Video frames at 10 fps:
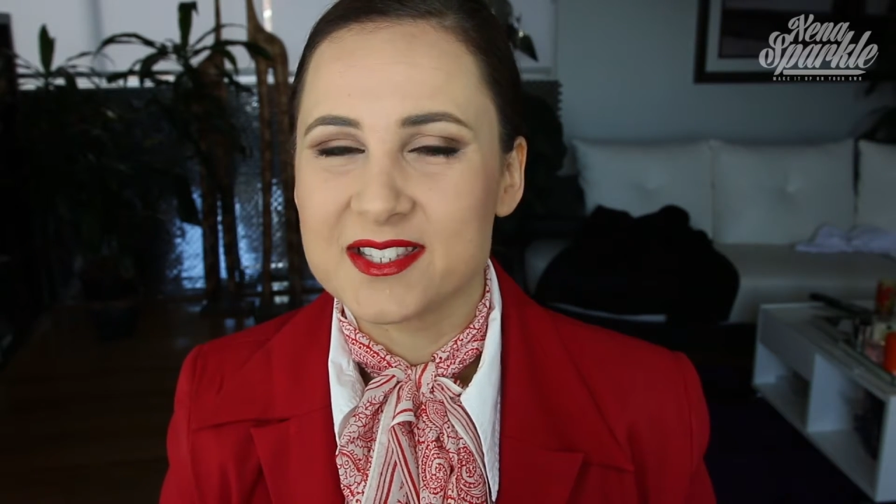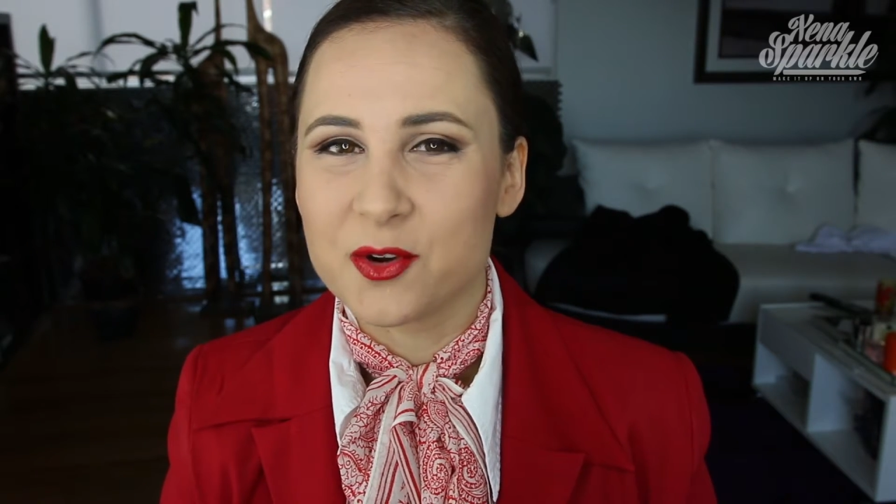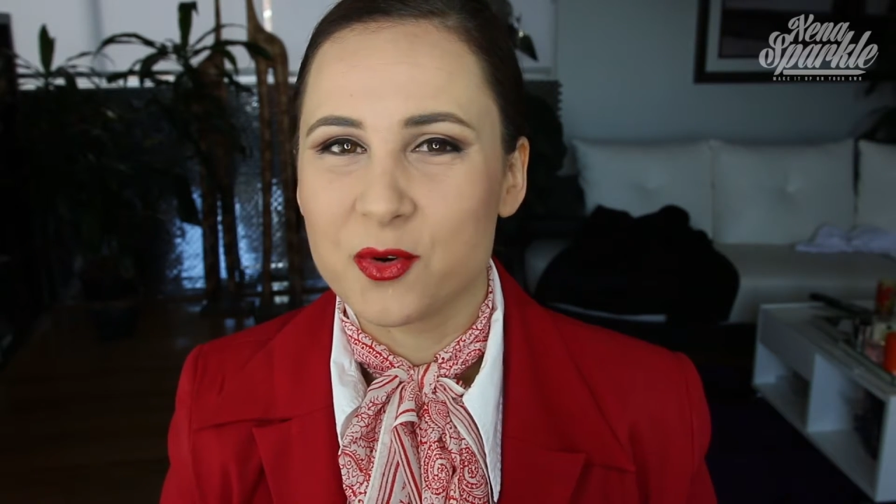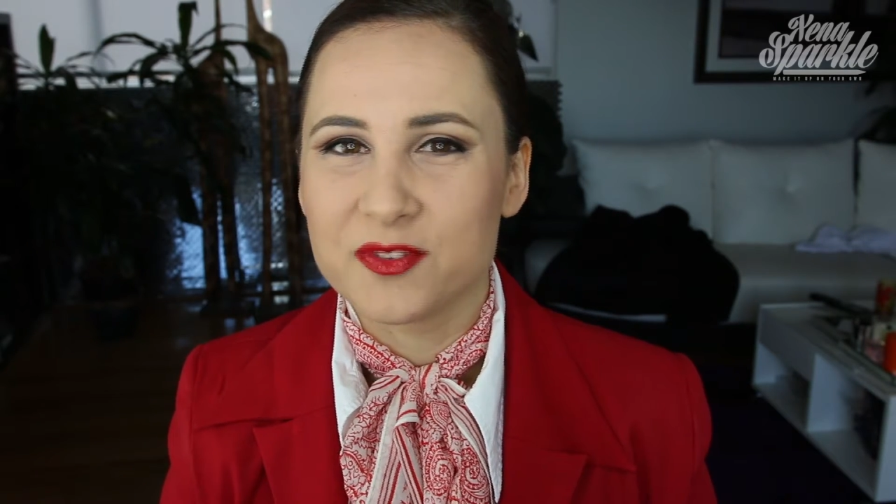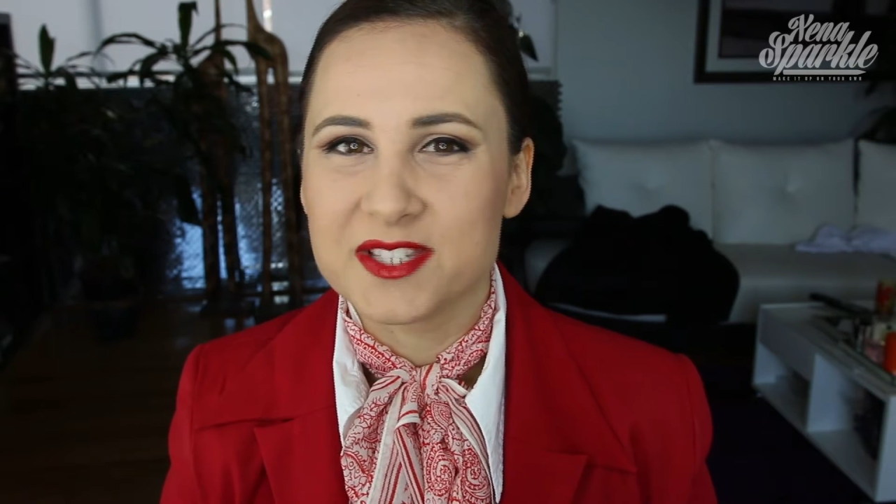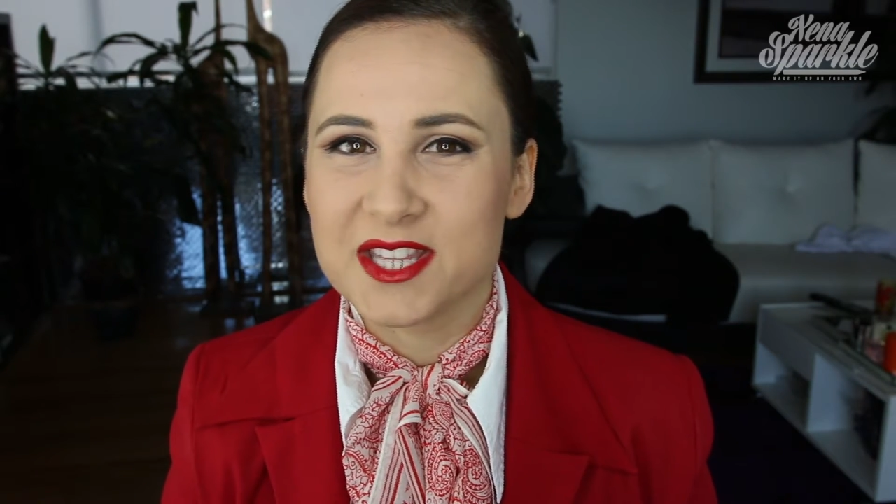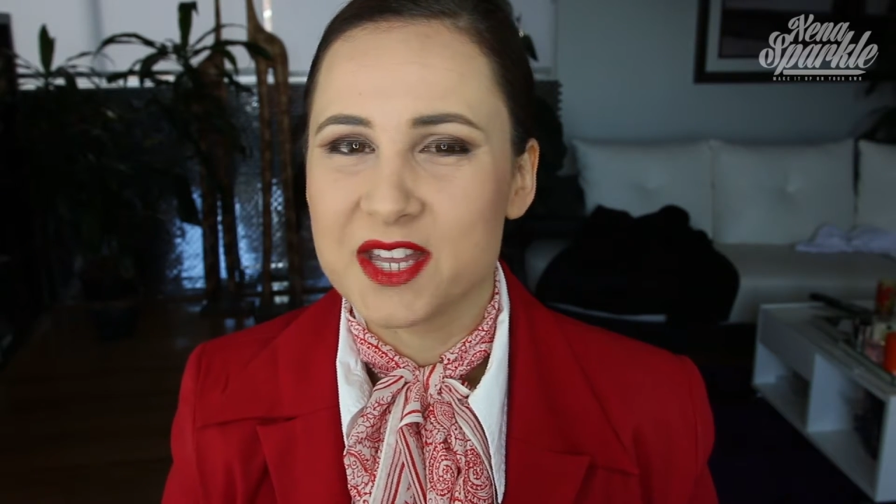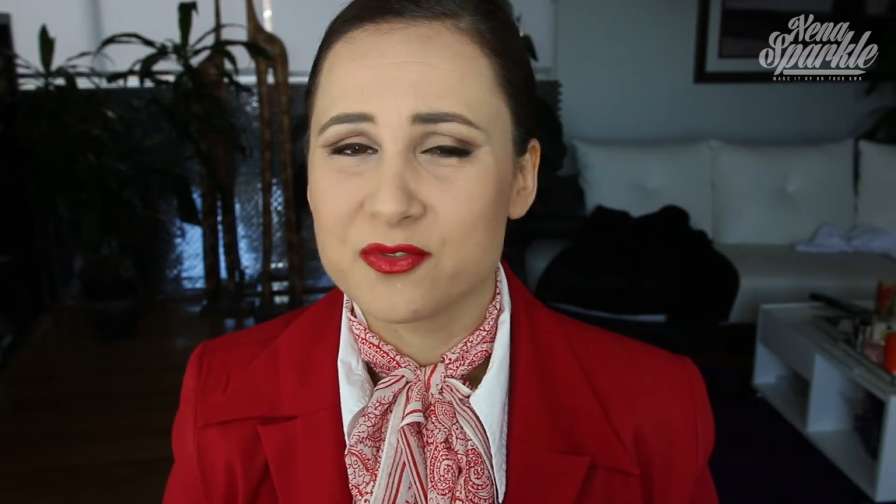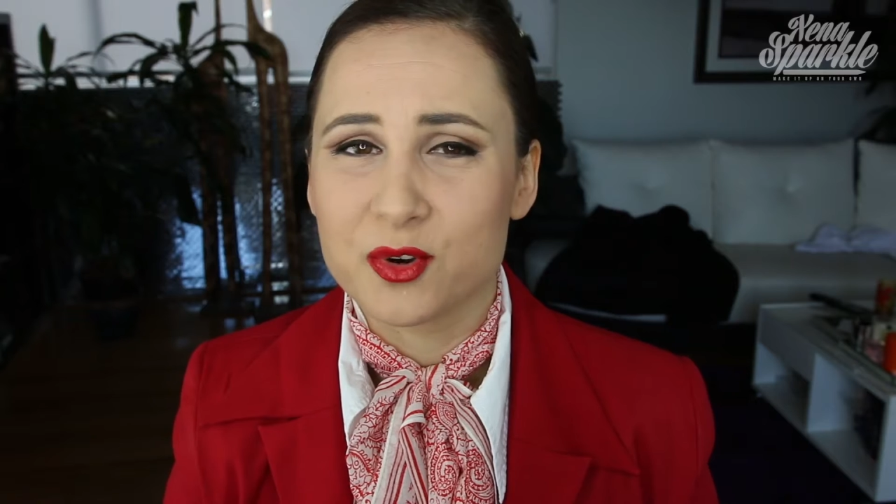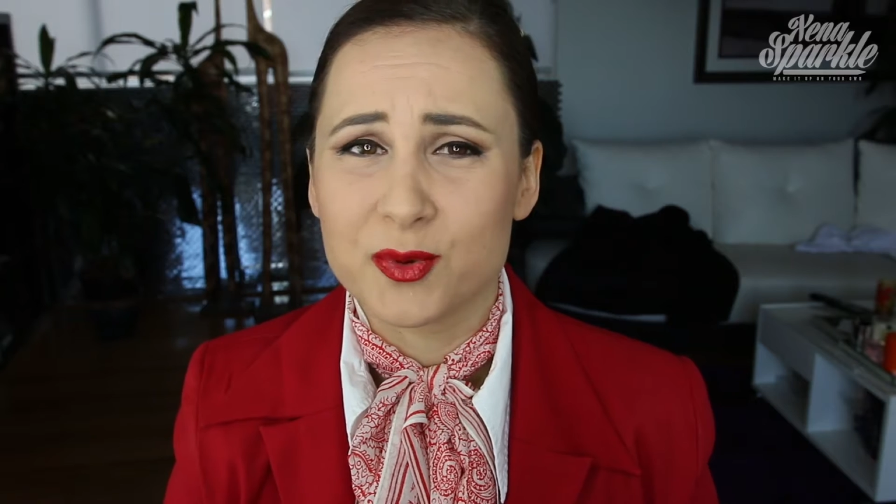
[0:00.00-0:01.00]
are obviously there
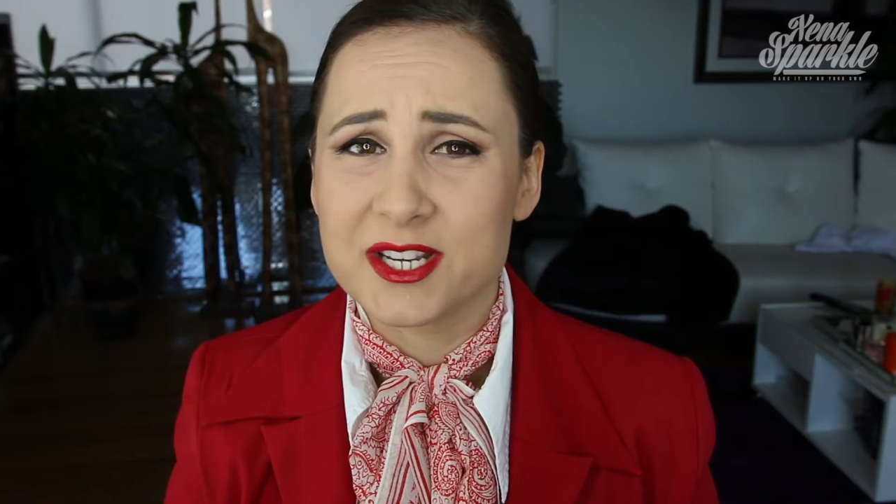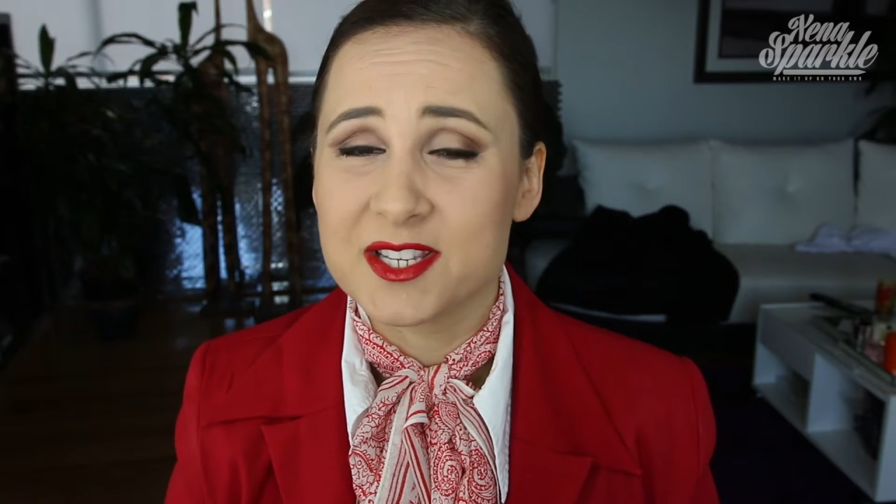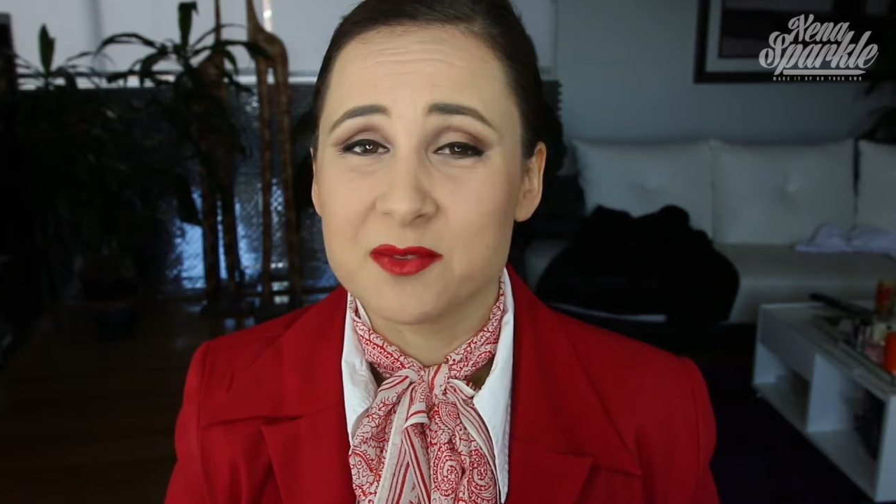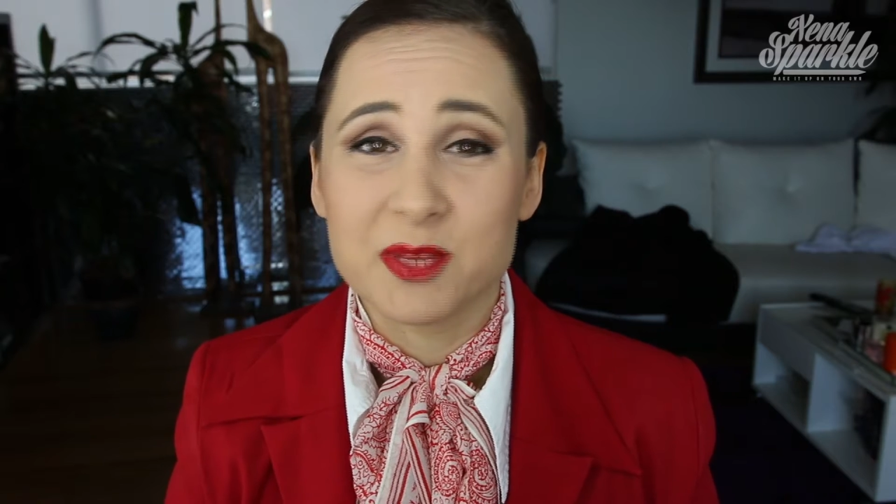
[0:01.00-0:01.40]
for a reason,